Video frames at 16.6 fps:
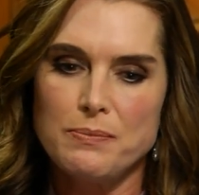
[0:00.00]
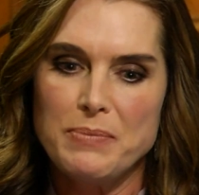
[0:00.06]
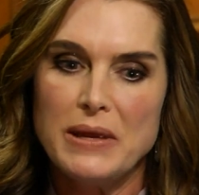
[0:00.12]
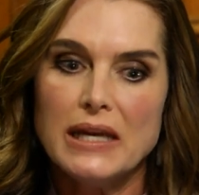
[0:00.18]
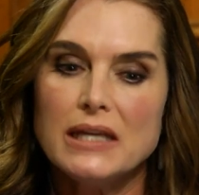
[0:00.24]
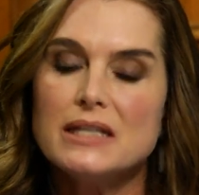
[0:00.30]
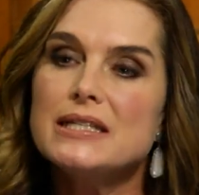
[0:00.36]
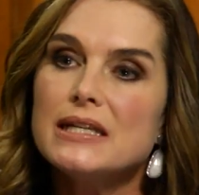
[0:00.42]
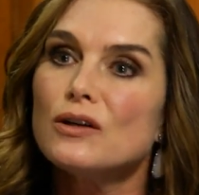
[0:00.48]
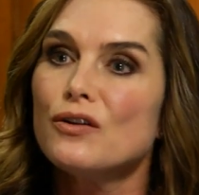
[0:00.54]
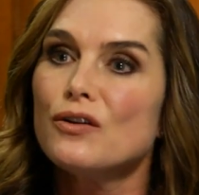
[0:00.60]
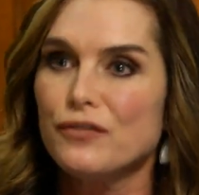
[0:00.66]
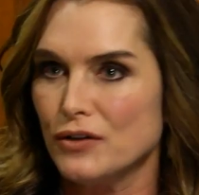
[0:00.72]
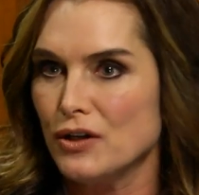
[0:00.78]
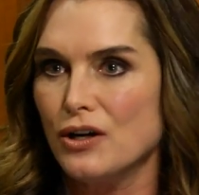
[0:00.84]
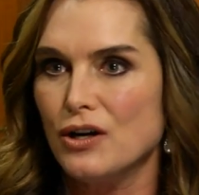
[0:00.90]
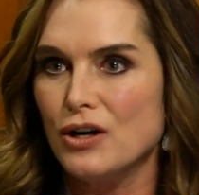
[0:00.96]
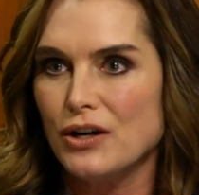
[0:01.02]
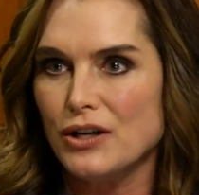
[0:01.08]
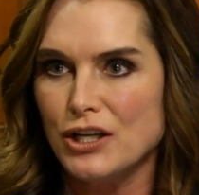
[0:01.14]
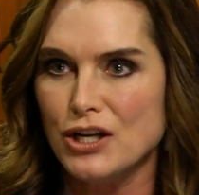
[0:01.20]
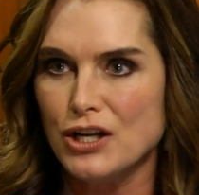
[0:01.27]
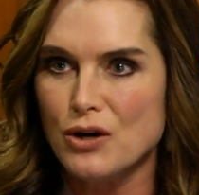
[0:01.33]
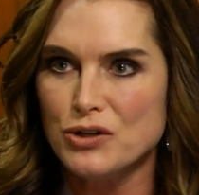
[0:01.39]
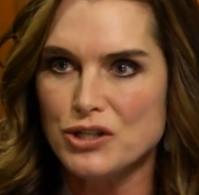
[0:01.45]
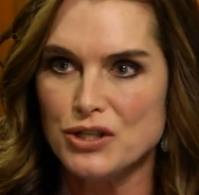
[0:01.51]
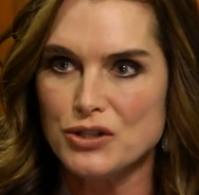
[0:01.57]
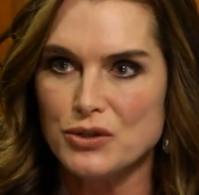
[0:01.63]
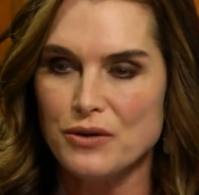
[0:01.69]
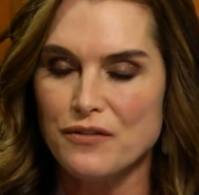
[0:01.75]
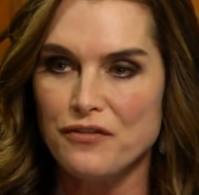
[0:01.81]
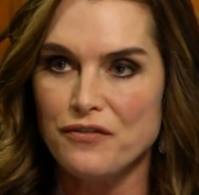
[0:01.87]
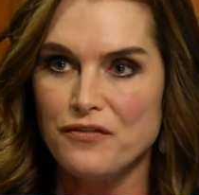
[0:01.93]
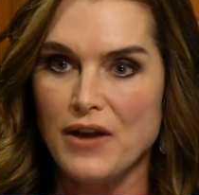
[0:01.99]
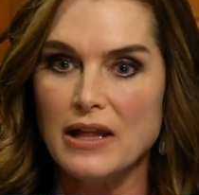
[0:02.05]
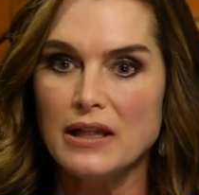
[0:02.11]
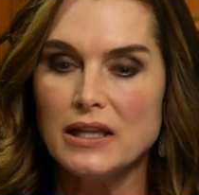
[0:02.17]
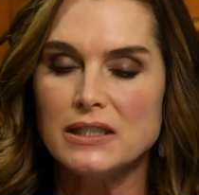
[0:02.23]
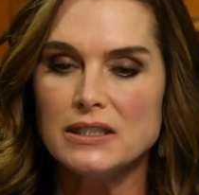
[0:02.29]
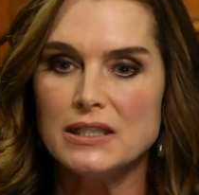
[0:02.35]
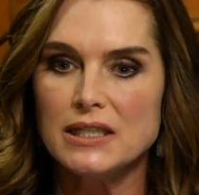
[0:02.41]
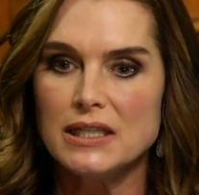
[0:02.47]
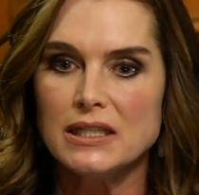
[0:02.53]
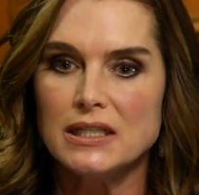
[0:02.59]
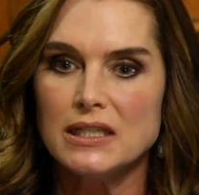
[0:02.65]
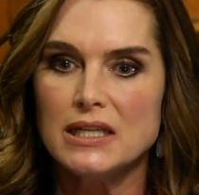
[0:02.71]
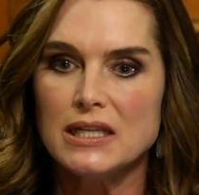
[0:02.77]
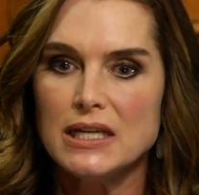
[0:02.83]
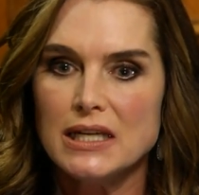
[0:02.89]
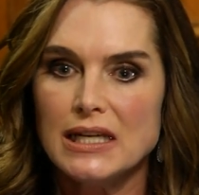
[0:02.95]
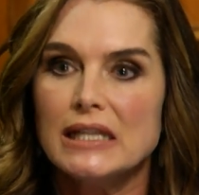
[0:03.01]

big deal for her, you know. She sort of fell in, in,